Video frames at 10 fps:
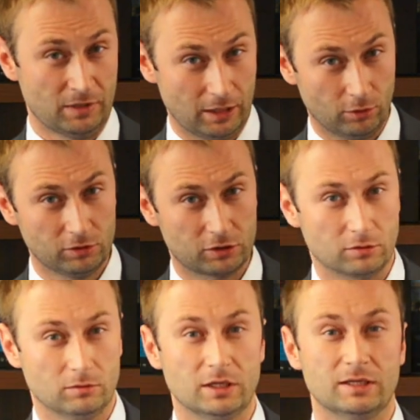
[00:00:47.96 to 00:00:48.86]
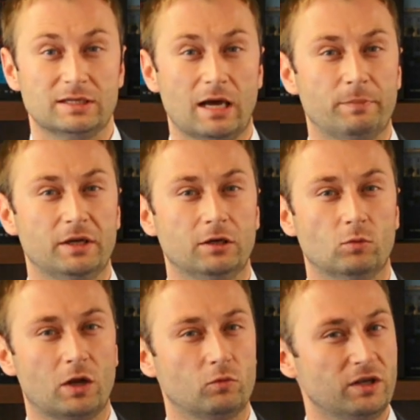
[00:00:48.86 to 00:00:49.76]
And also, it is happening
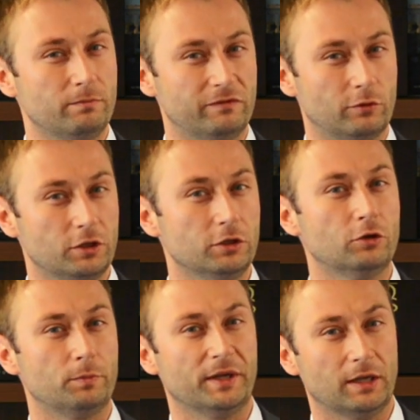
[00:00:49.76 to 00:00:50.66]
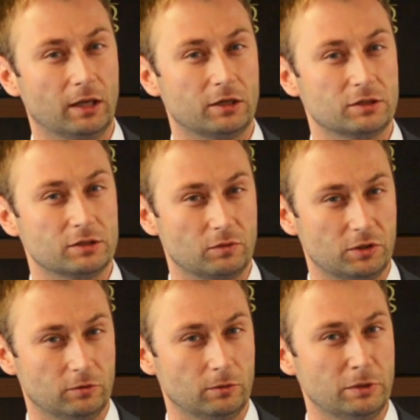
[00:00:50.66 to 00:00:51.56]
1 week before the European elections,
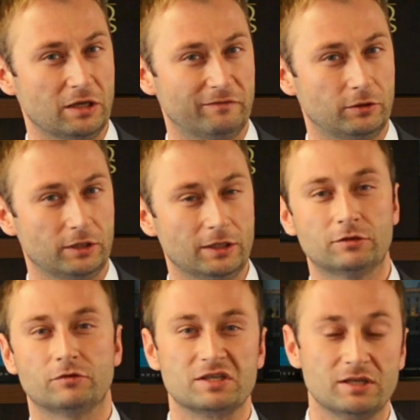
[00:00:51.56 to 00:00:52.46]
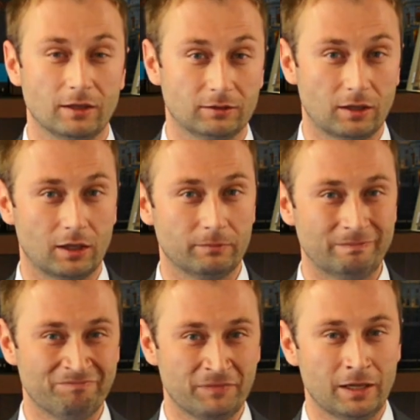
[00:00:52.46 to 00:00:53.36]
which will be a very interesting
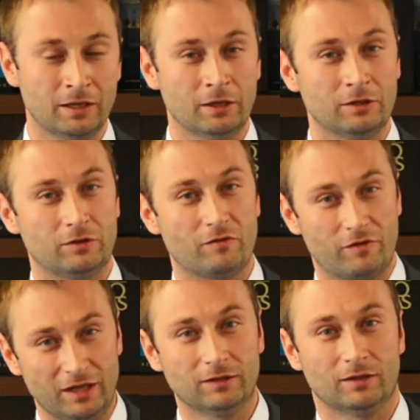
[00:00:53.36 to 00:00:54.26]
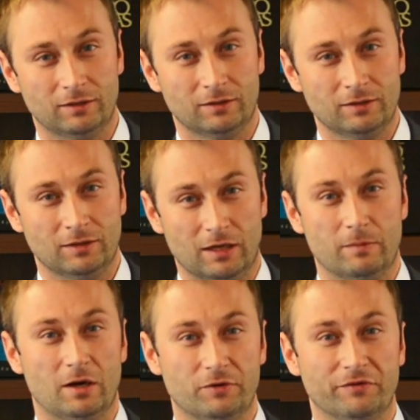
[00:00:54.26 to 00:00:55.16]
time to think
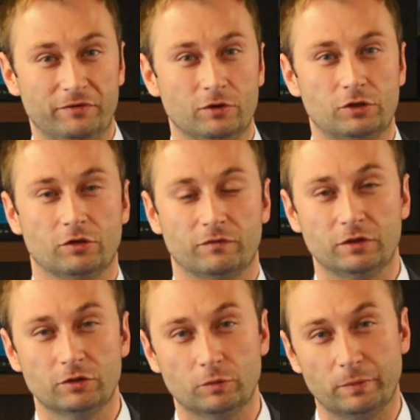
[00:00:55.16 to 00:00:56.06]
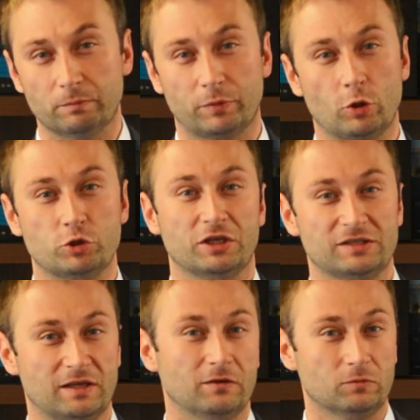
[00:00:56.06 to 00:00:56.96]
about the future of the European
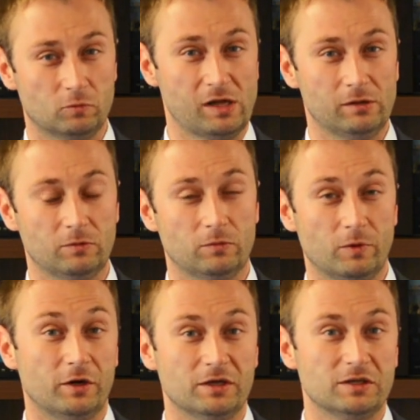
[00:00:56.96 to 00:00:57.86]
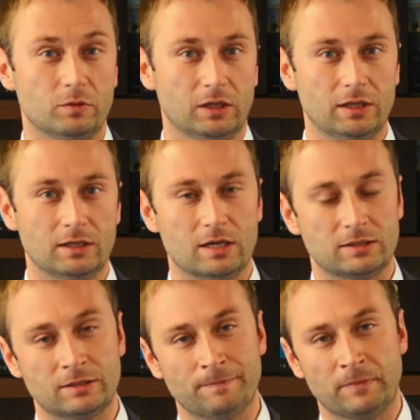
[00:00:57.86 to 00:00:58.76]
projects and, well, where this will lead
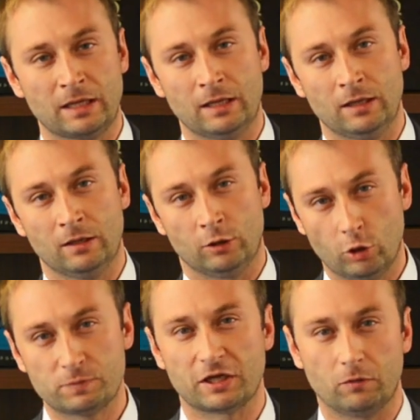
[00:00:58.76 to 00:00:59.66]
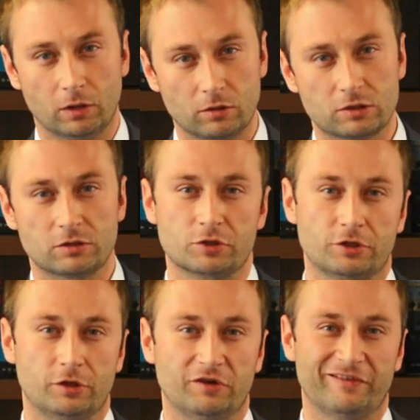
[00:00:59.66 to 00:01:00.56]
us. GLOBSEC will also
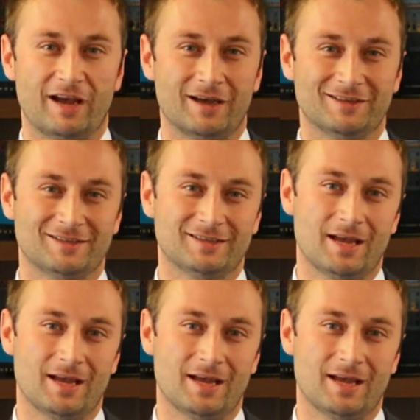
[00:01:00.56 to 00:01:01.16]
serve as